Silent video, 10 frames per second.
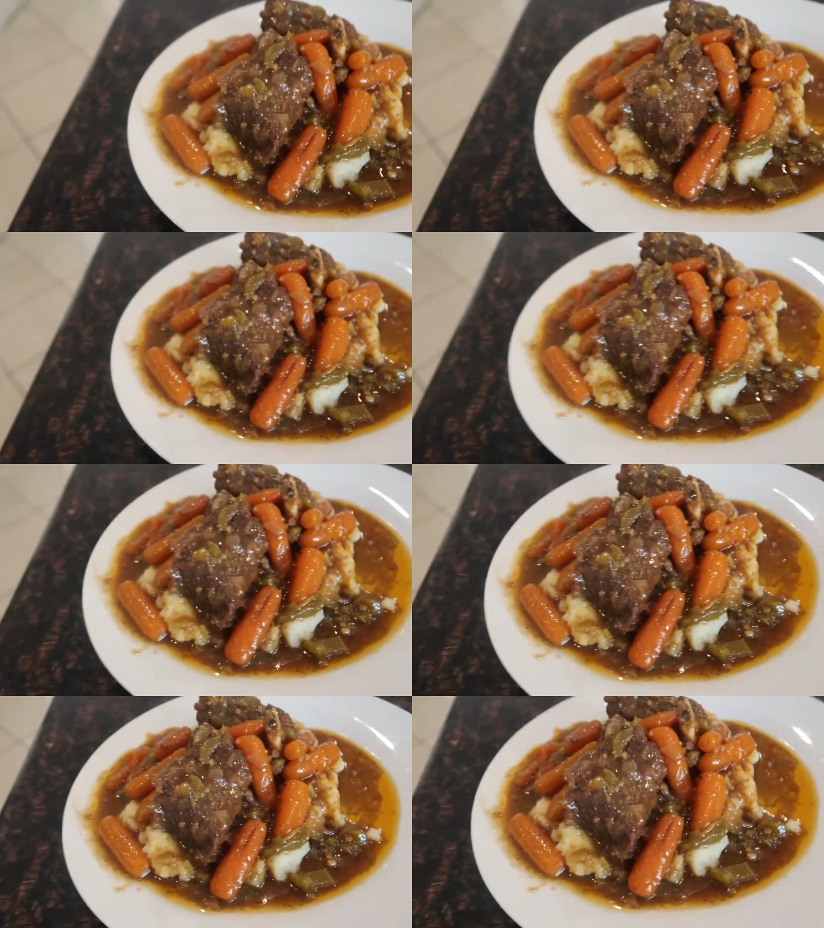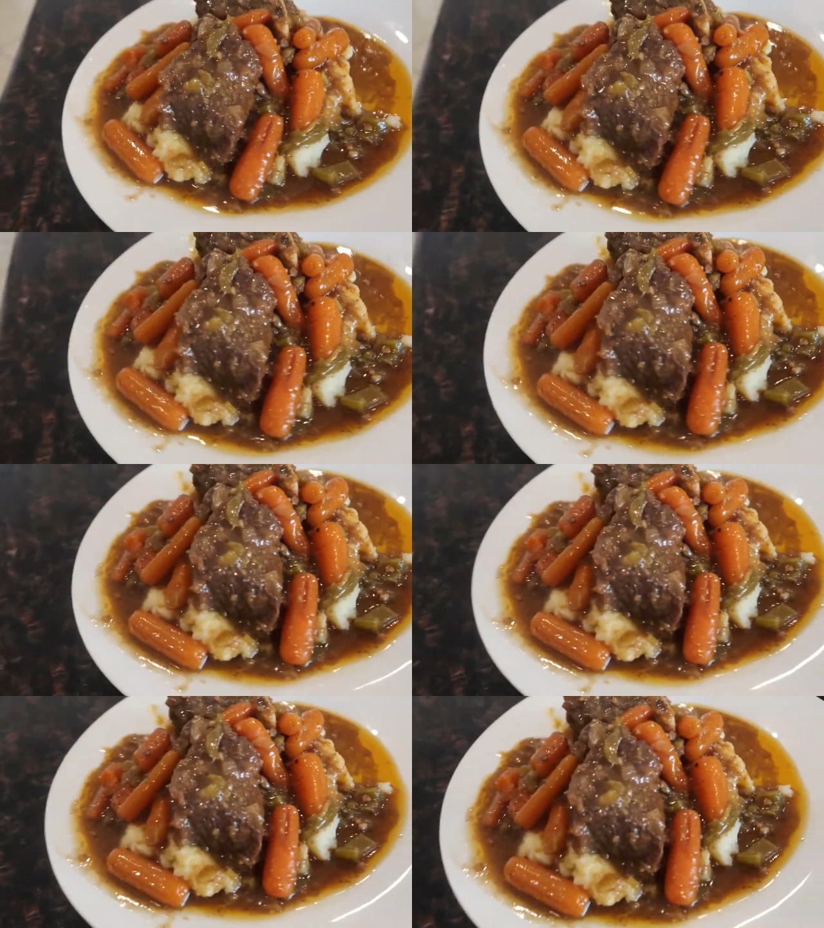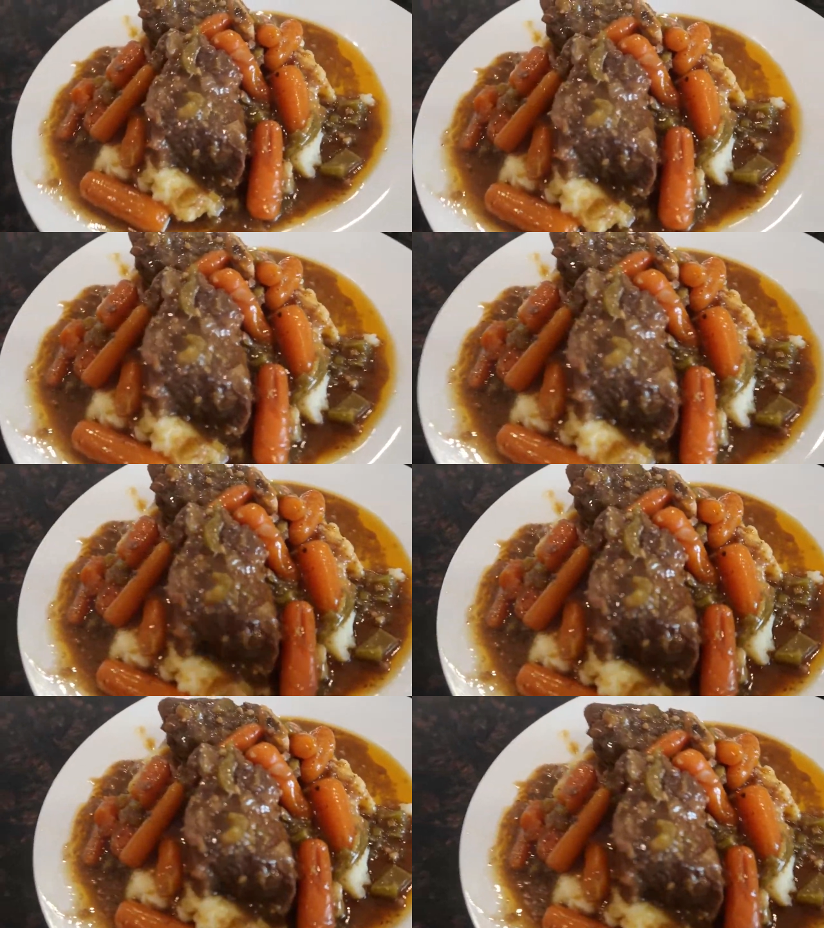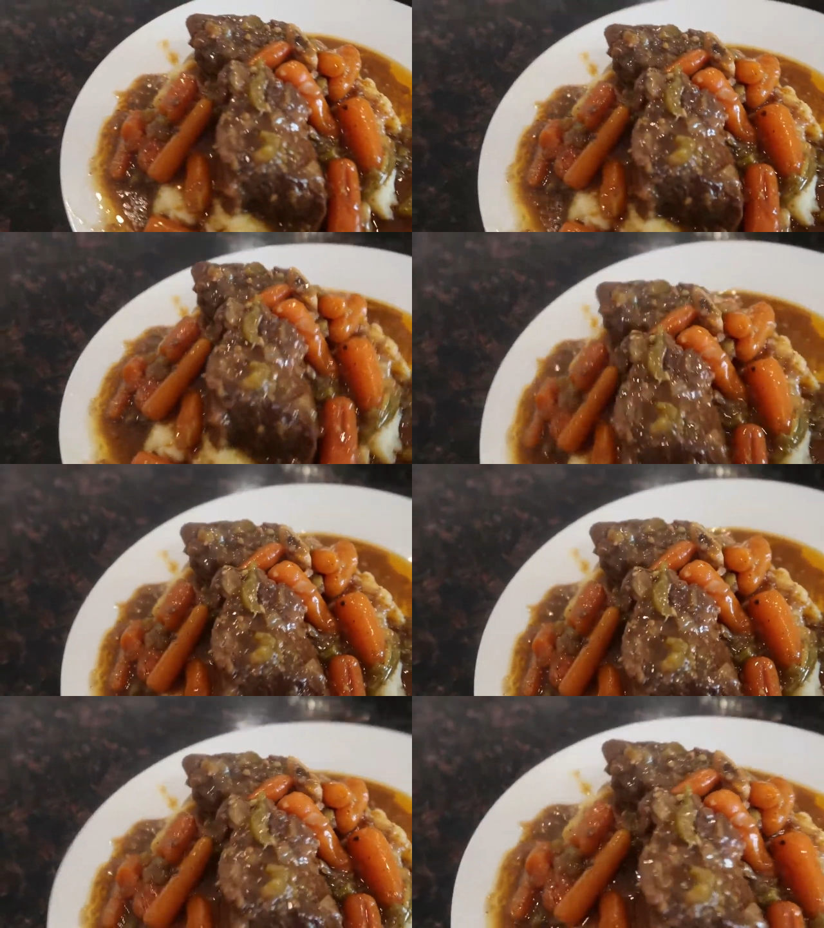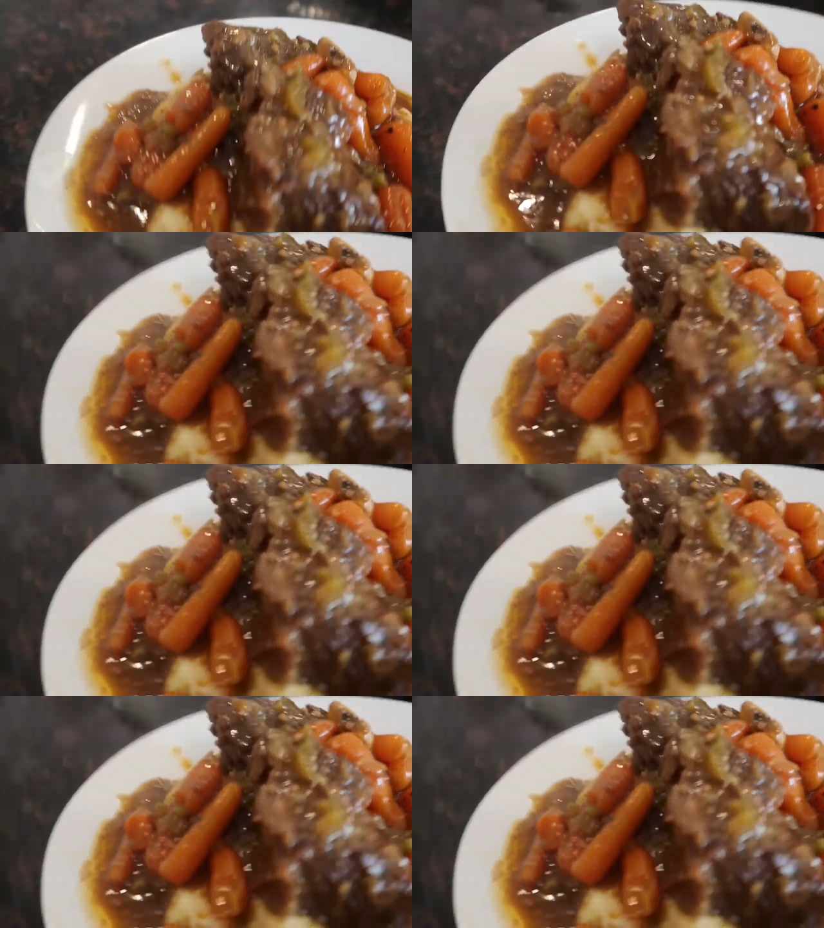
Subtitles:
[unreadable: no face in view]